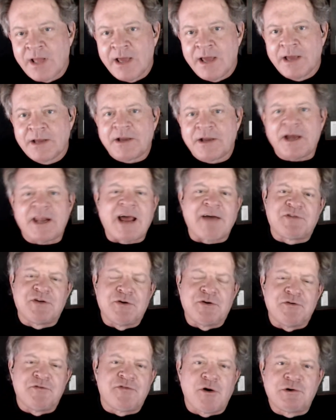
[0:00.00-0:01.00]
Good
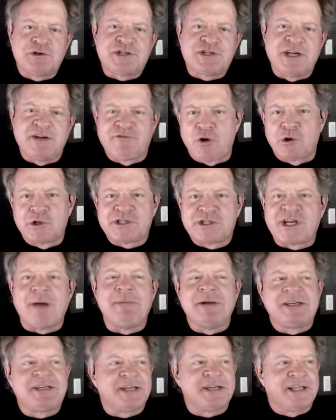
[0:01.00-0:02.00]
afternoon, folks. Steve Rhodes
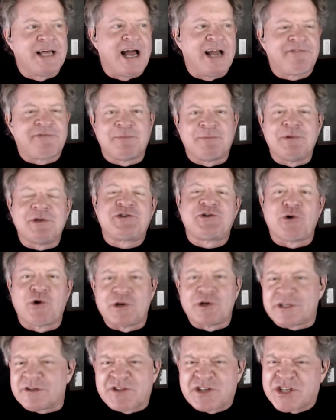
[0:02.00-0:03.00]
coming to you live from the
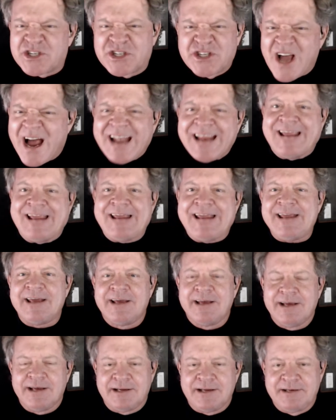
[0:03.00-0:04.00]
shores of sunny
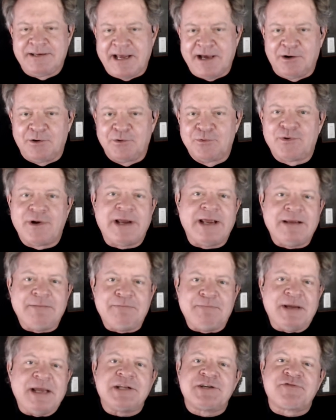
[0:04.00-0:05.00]
Delray
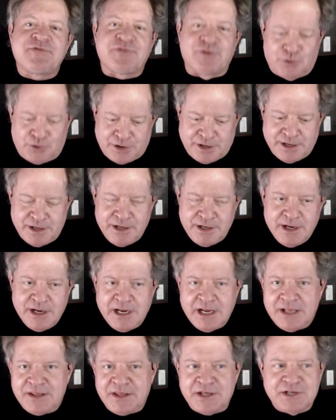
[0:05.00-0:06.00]
Beach, Florida.
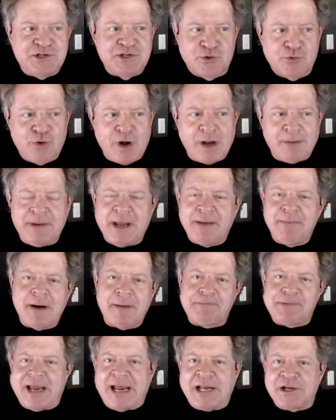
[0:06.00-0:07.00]
This is your 1 p.m.
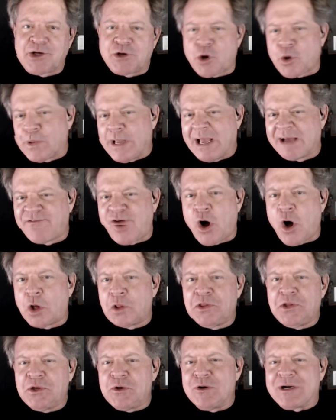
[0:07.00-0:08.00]
update, and currently have all
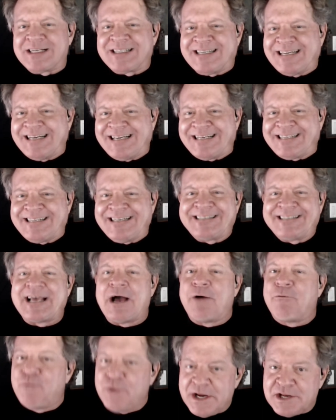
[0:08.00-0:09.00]
the U.S. indices
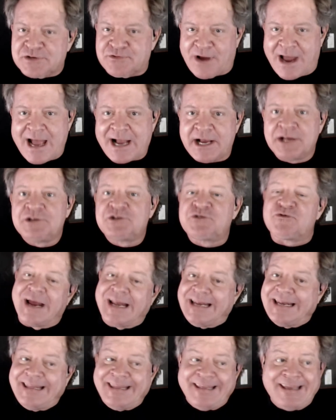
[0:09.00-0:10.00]
that we track
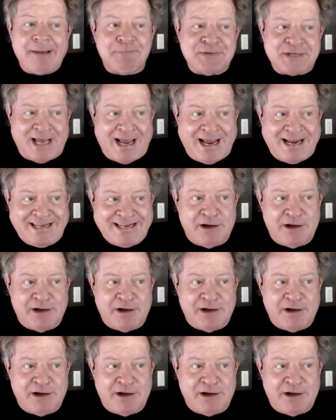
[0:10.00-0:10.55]
trading to the upside.